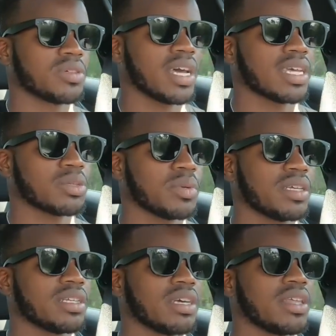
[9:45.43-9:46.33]
I like the way
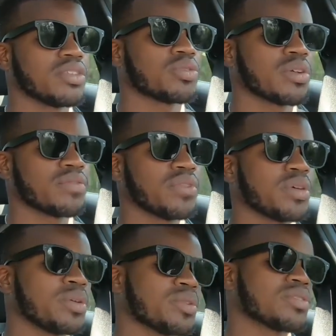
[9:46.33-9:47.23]
how the steering
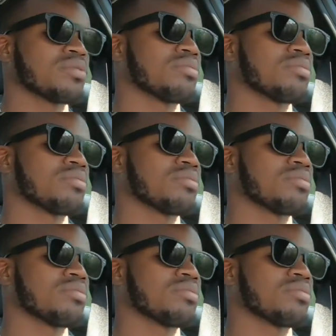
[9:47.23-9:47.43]
feels.